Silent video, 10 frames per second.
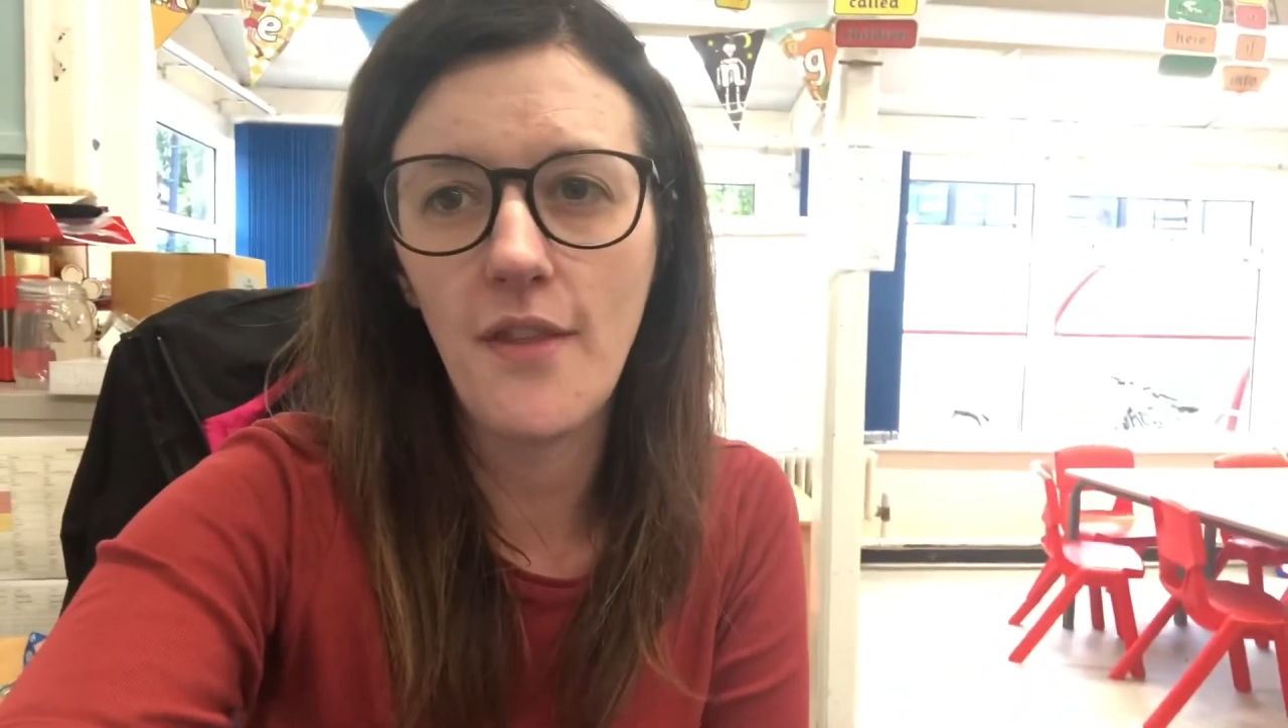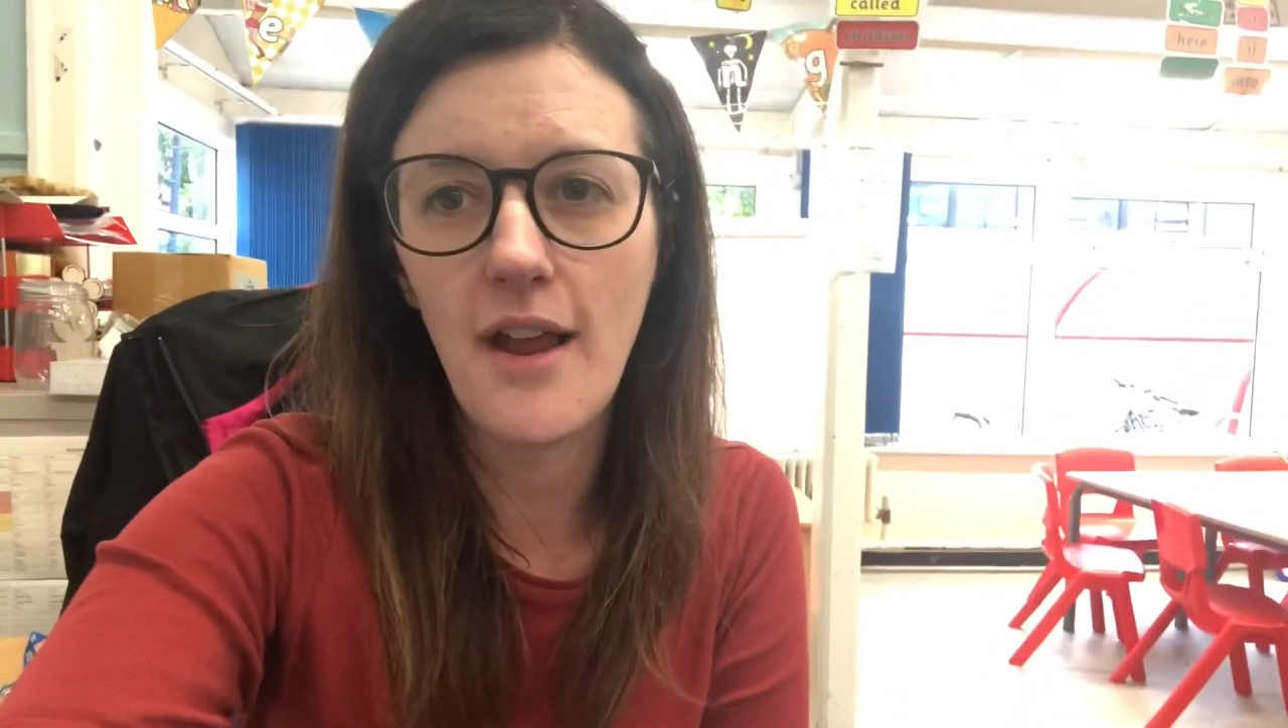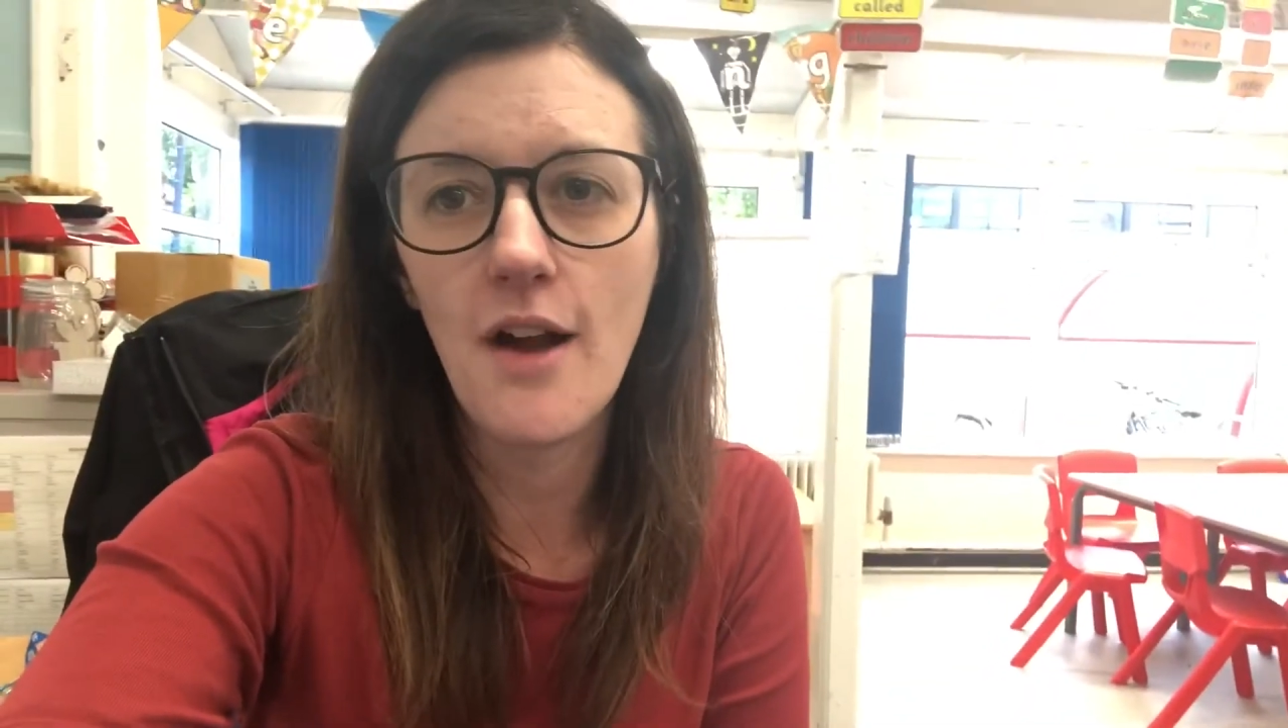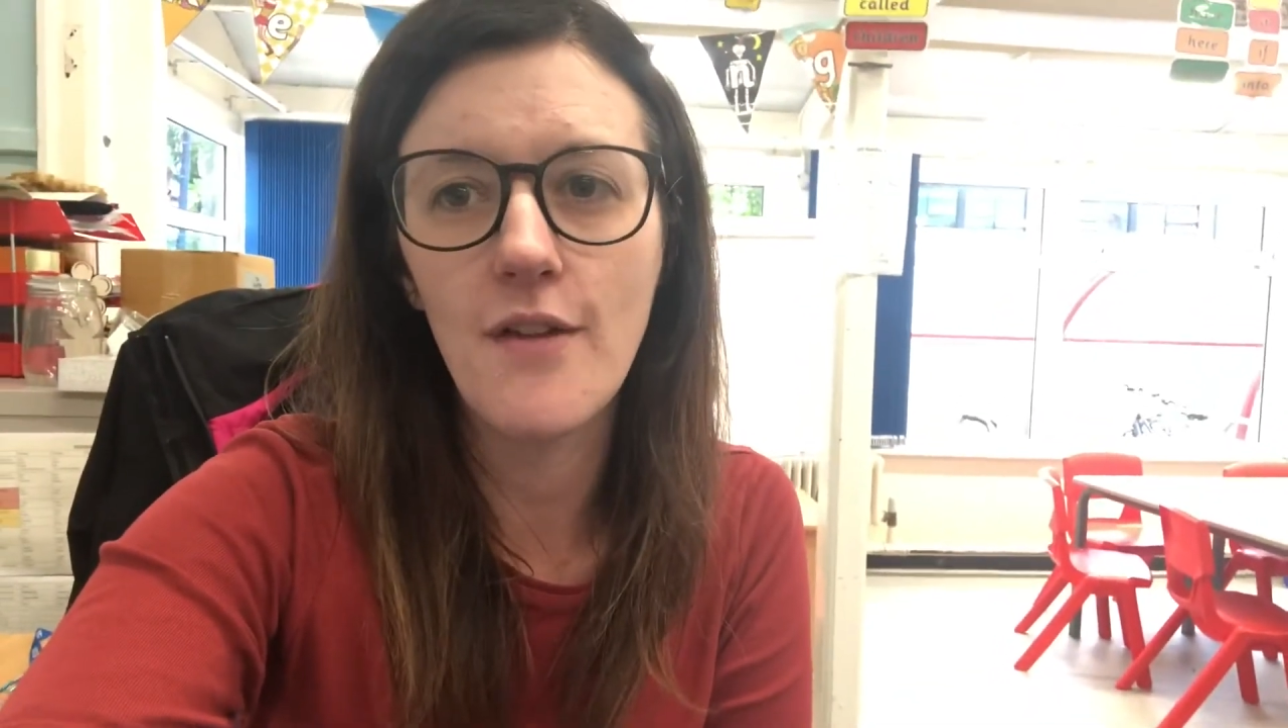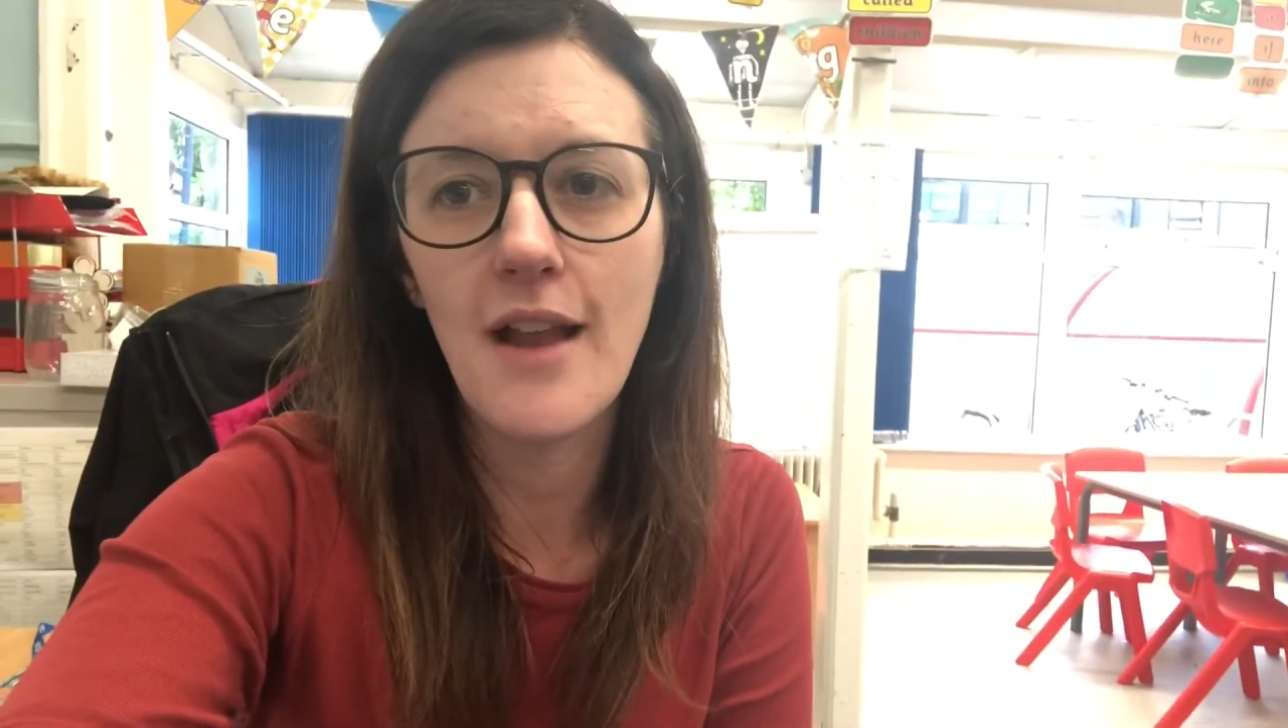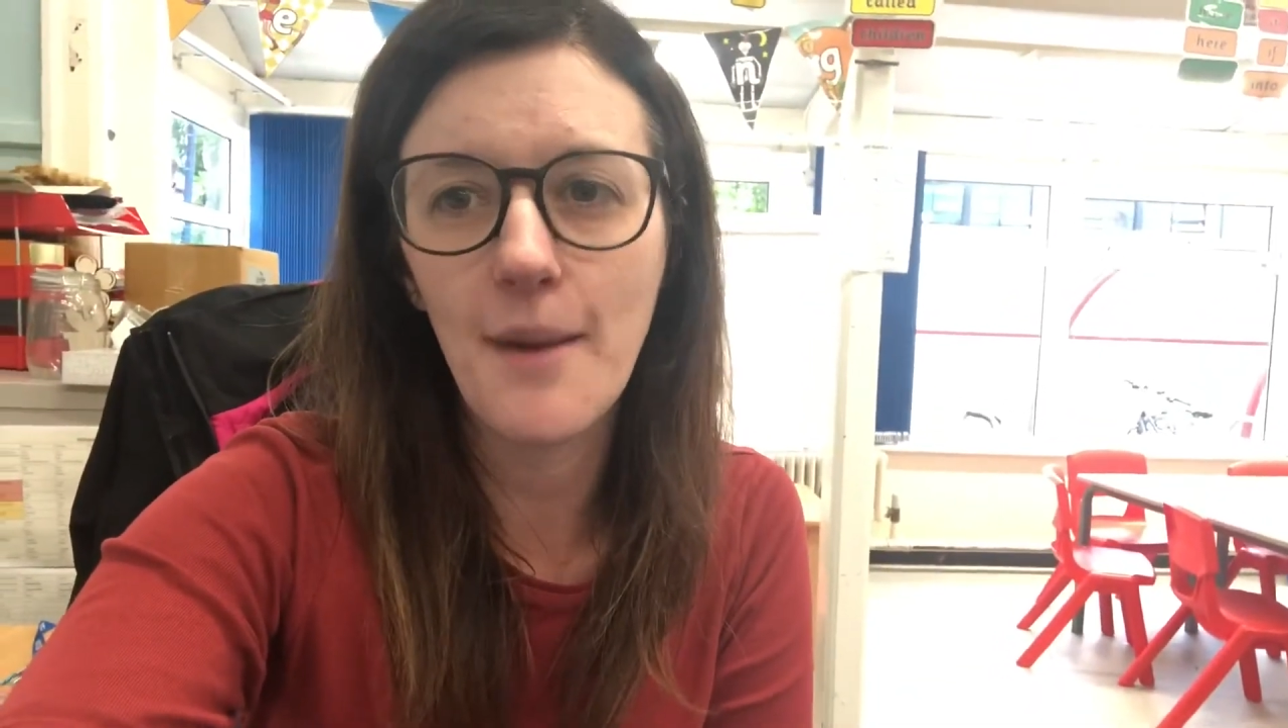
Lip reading: They are an